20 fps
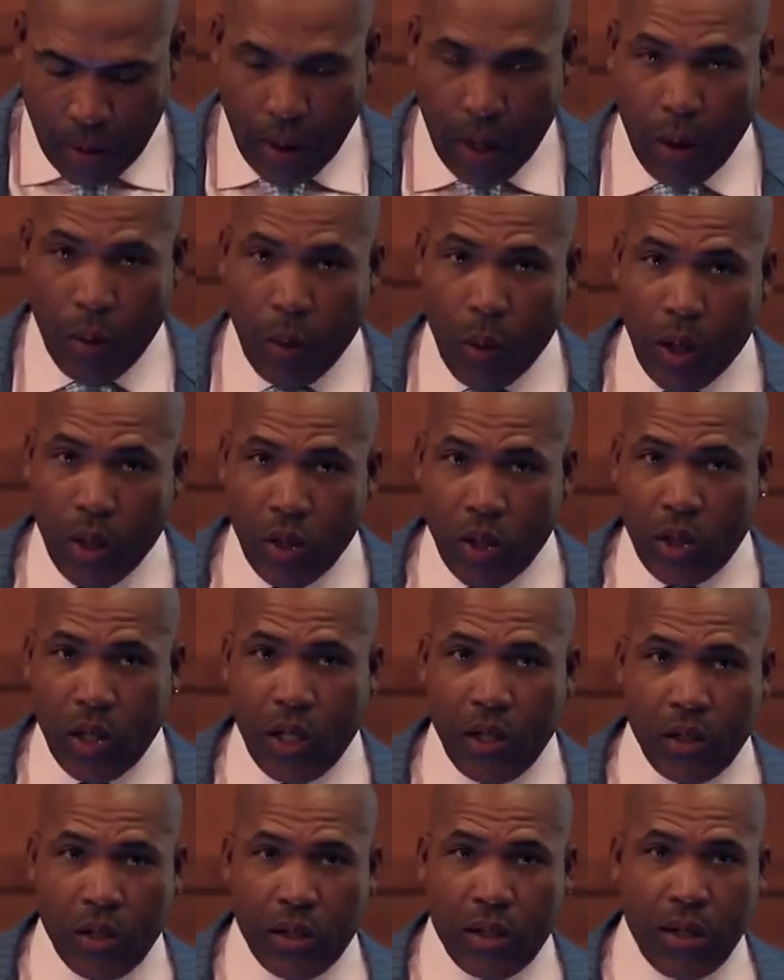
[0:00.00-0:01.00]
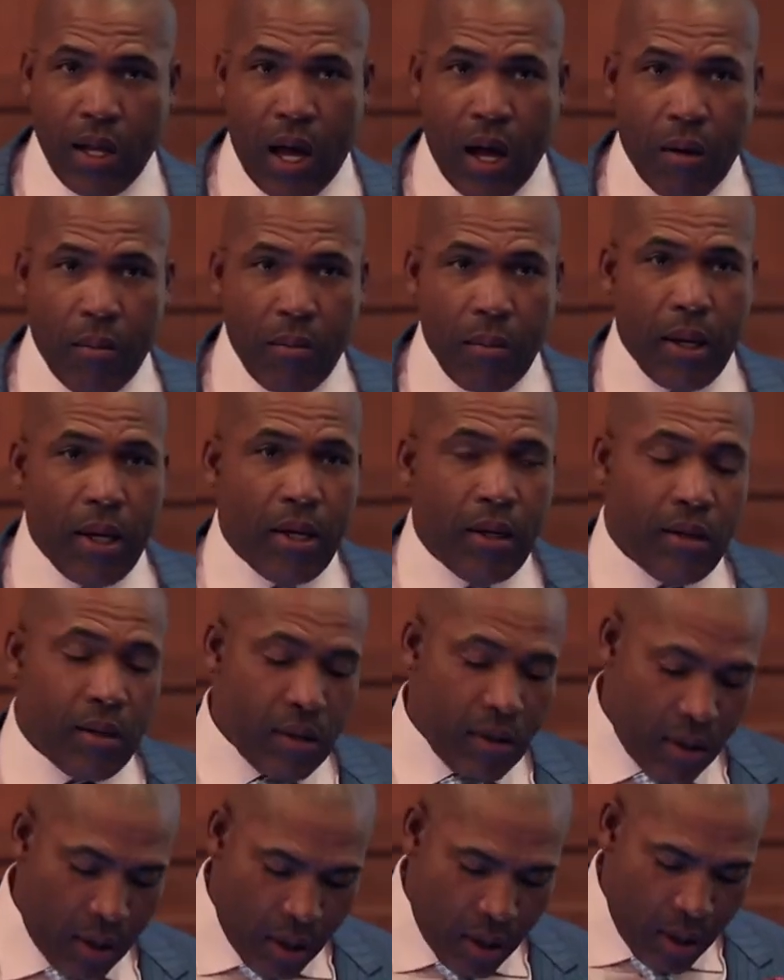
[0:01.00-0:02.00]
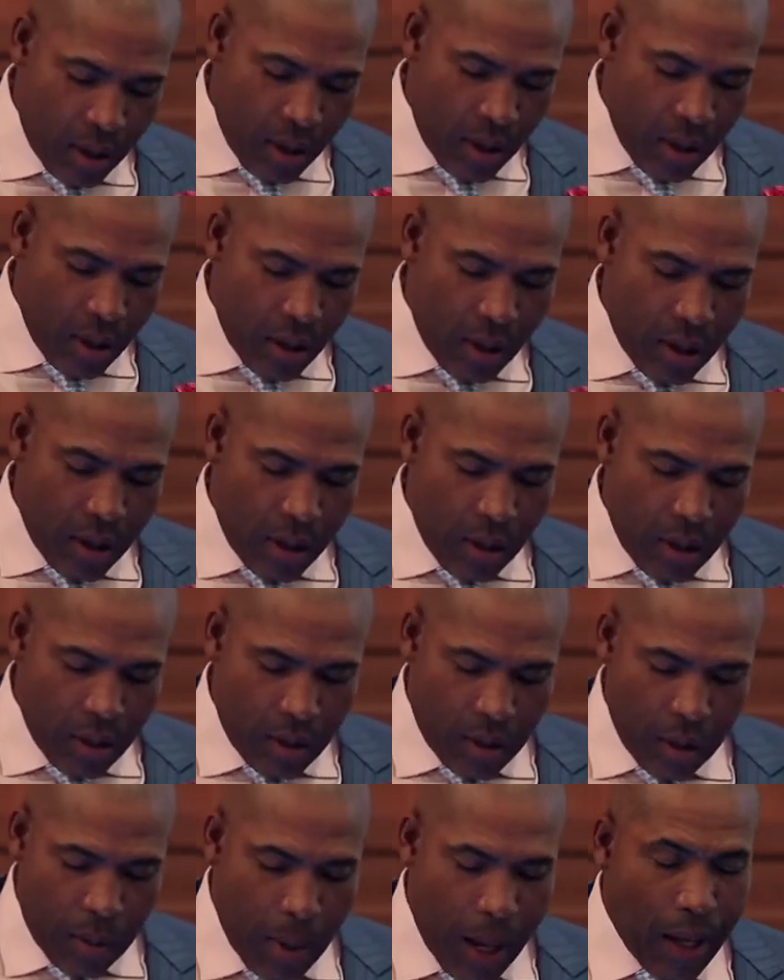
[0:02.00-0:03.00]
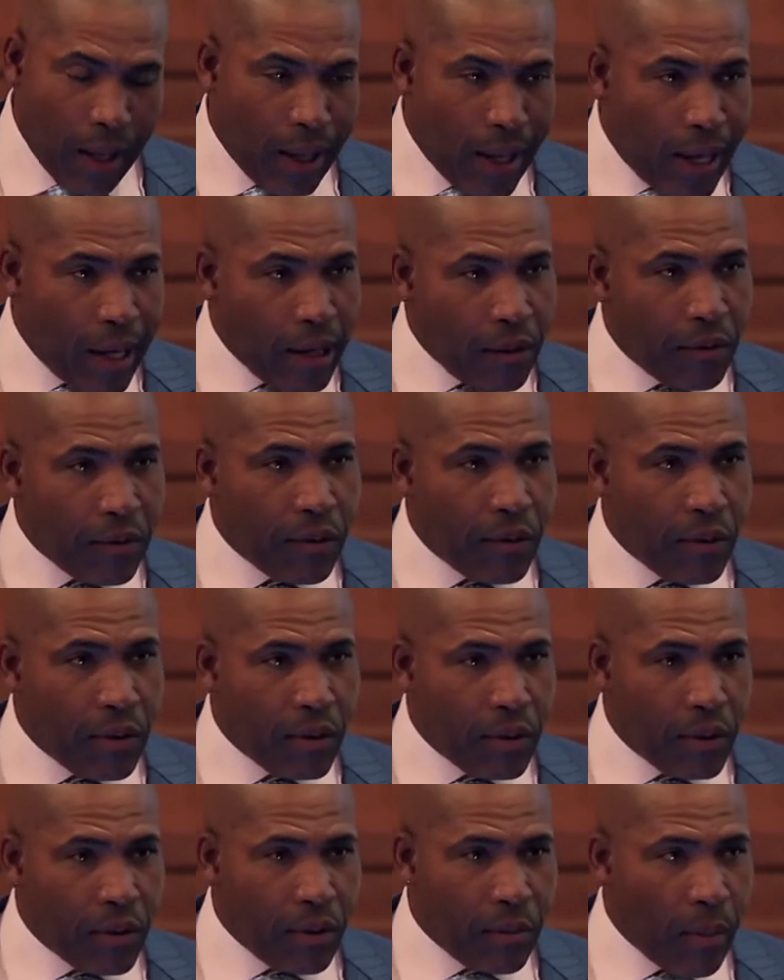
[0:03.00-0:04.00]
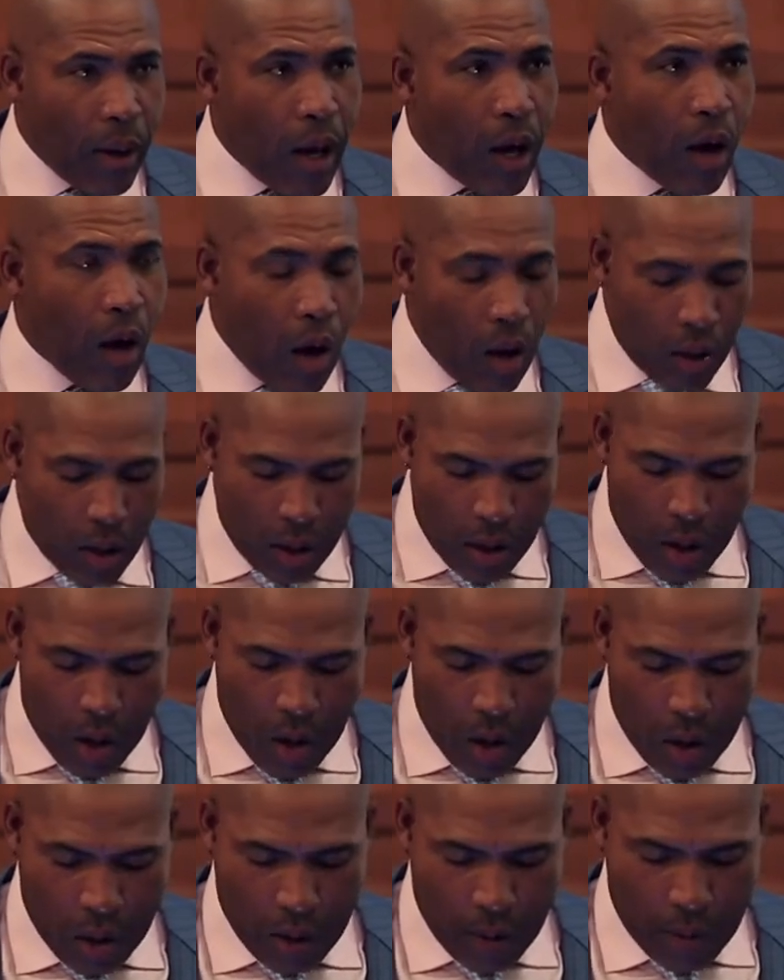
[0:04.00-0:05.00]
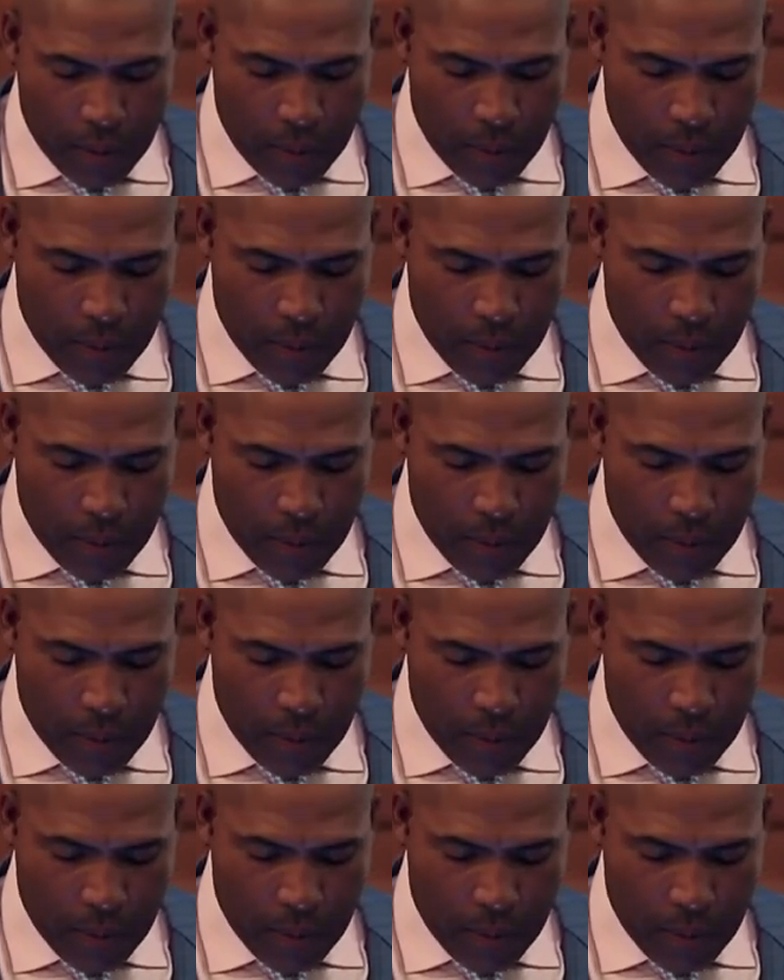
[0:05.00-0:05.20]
and what Jesus now means to my life, my all in all.